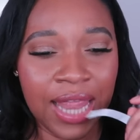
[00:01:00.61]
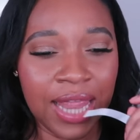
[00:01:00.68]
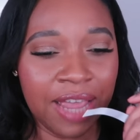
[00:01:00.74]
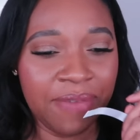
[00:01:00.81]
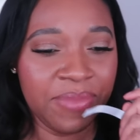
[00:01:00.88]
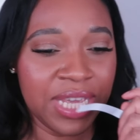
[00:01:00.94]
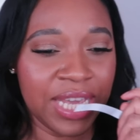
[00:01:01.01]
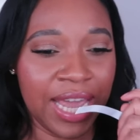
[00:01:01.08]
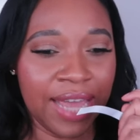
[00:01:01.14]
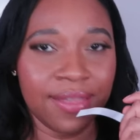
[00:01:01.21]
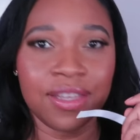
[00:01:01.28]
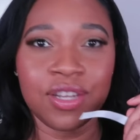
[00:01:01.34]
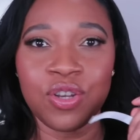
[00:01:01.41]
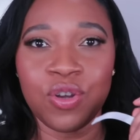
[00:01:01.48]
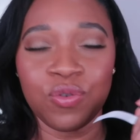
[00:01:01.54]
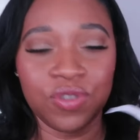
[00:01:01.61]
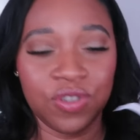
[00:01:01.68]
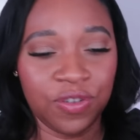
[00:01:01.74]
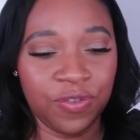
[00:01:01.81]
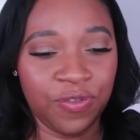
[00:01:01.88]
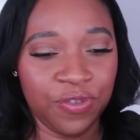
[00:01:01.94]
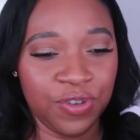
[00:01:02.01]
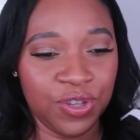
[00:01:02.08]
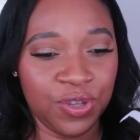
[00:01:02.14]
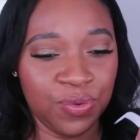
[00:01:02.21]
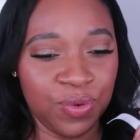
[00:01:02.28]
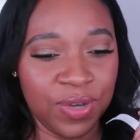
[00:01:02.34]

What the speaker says: Let me get the notes for you